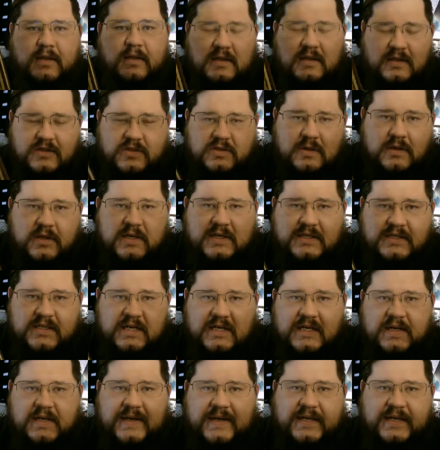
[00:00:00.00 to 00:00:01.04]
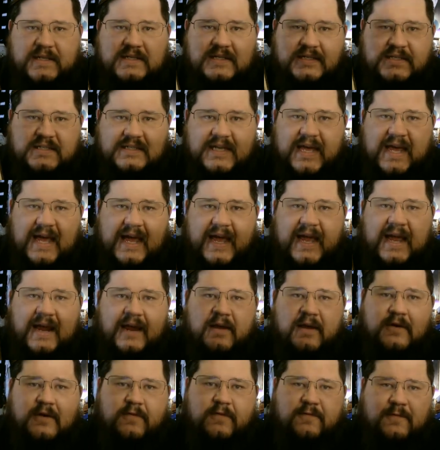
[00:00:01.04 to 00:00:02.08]
the stories they're going to say
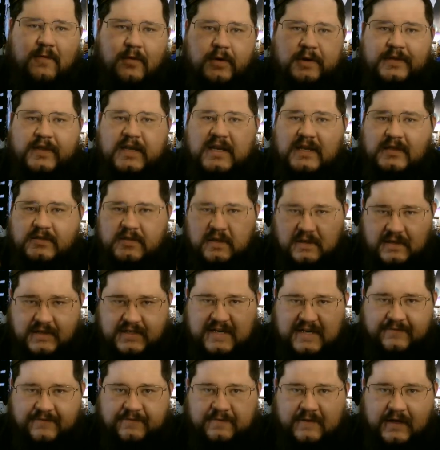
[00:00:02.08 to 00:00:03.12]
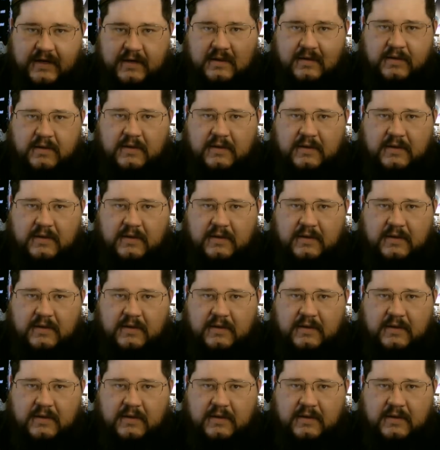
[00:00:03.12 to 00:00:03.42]
for things are different.